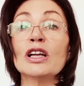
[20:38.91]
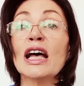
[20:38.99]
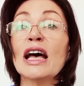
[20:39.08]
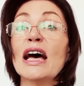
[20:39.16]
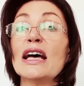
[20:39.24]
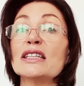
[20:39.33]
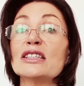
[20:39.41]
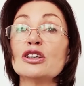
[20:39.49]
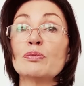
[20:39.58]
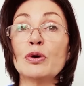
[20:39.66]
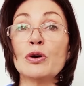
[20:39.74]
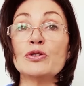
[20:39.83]
as the
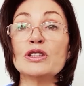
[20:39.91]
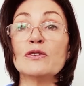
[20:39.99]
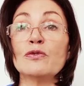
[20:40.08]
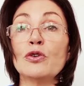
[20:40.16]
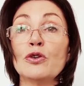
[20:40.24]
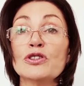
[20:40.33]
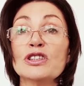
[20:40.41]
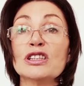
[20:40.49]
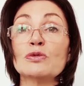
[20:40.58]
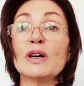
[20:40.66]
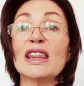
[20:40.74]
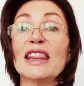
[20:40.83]
opposing forces
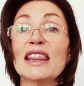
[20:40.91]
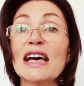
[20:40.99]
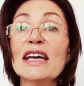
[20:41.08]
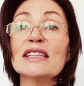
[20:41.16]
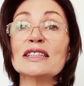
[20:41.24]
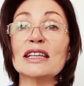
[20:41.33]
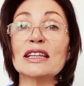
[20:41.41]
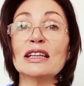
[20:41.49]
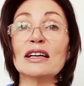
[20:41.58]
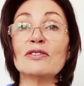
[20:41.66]
when they send love